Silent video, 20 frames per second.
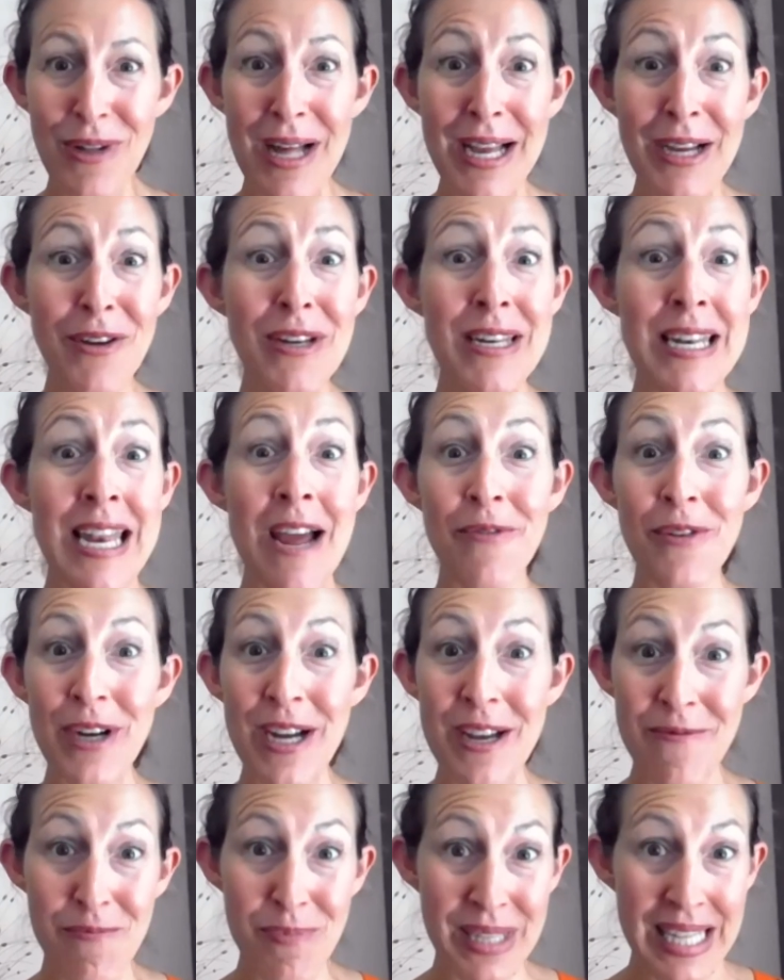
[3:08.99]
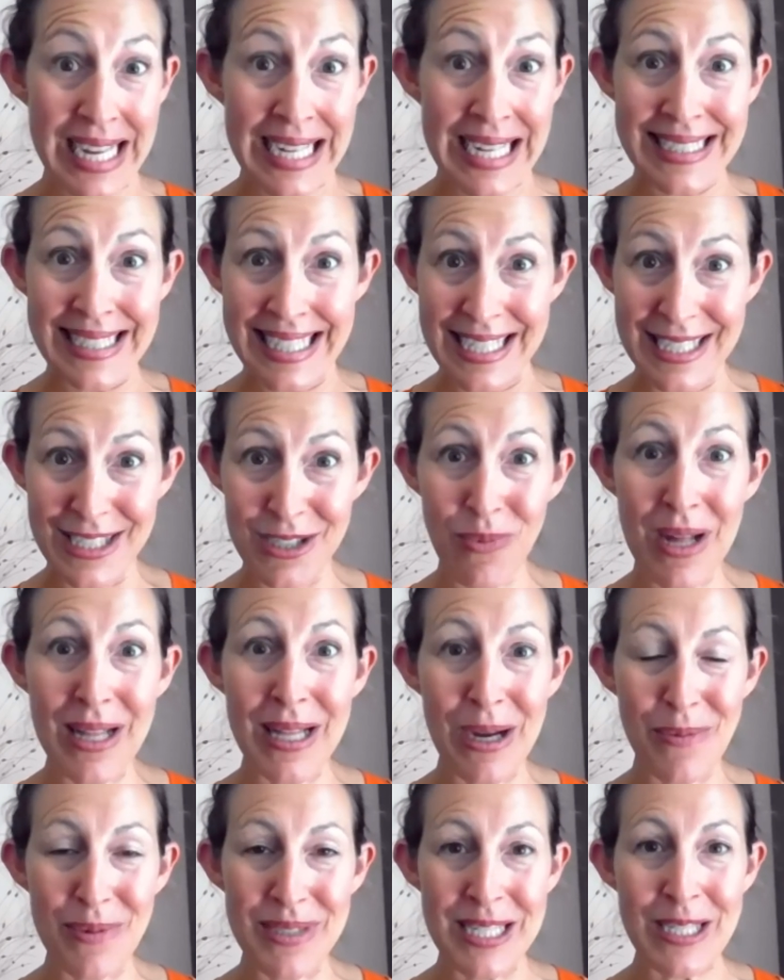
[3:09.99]
I could never have planned this while
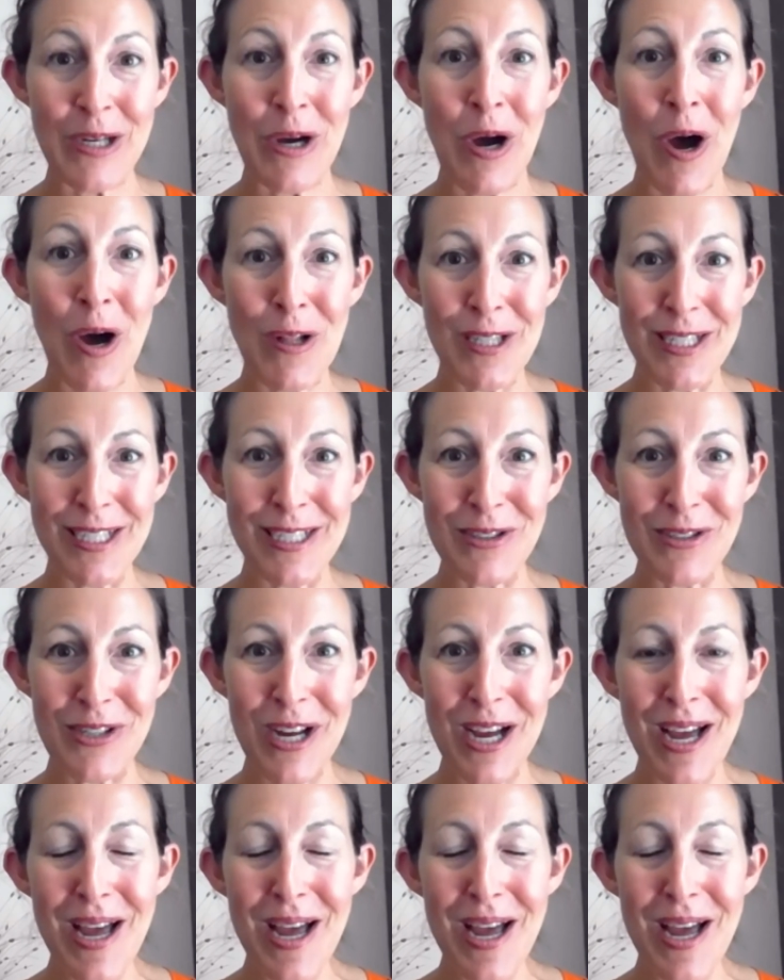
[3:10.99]
I was in college.